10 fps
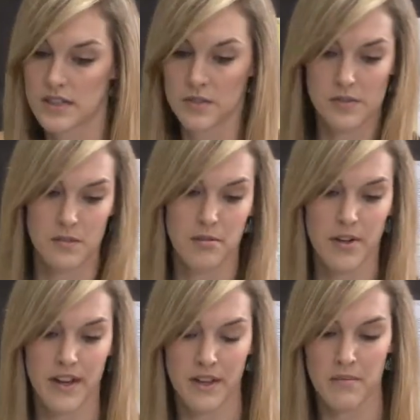to help
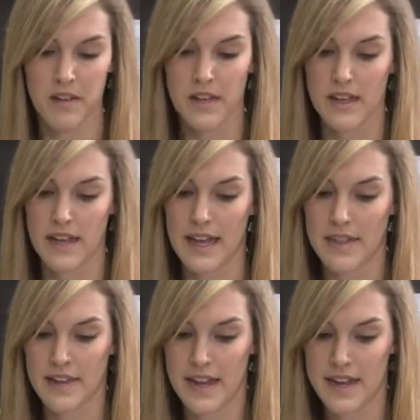support him.
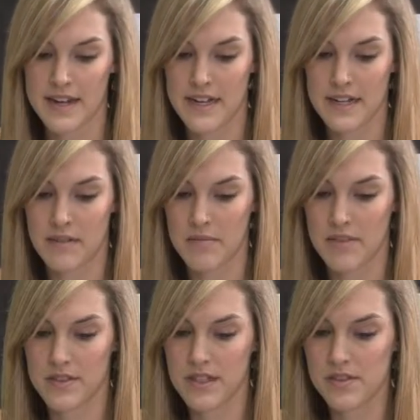And then
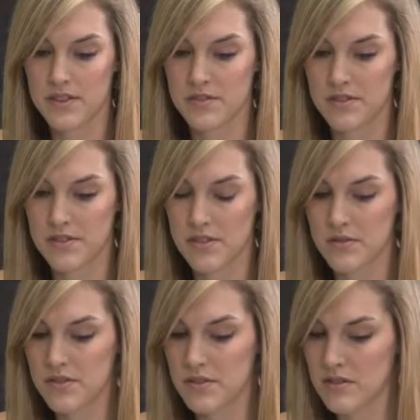these 2
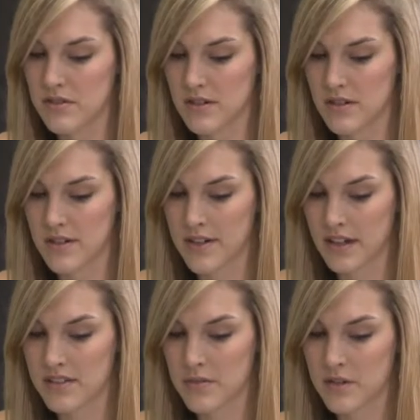students are
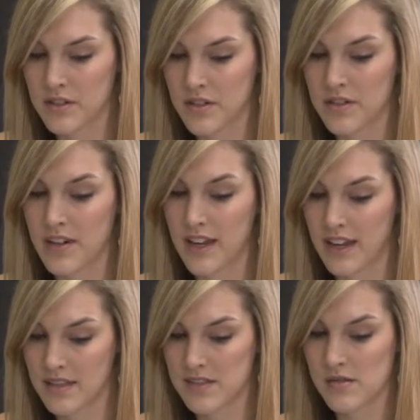next to one another
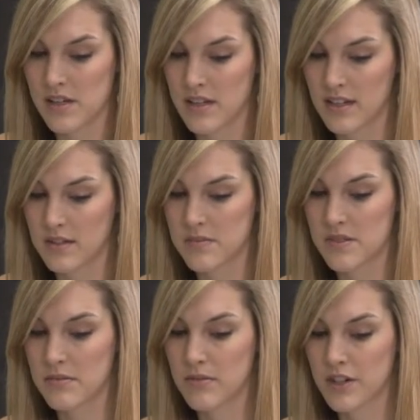again, so he can help
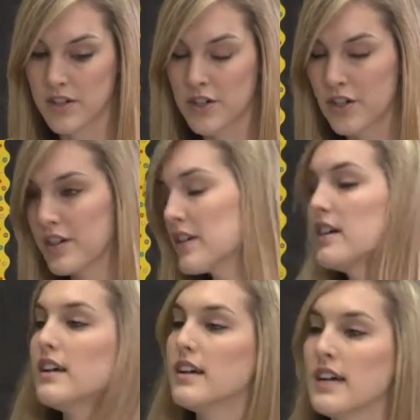support her.
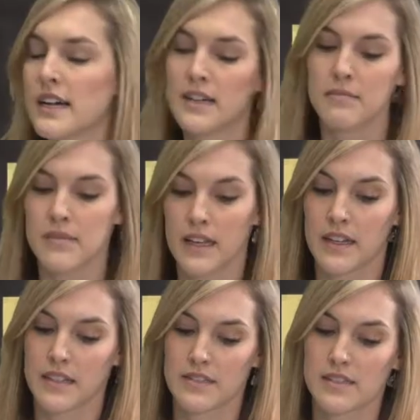
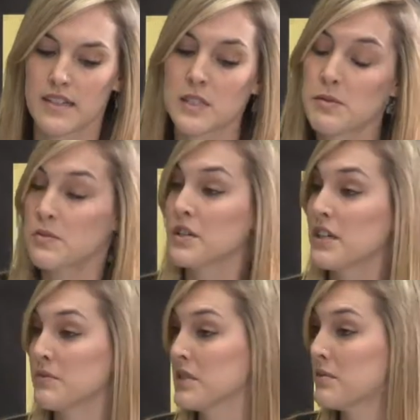And it's been
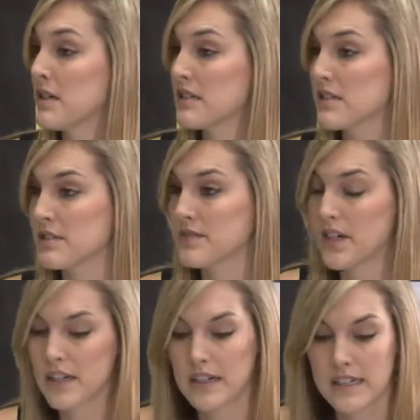working really well so far.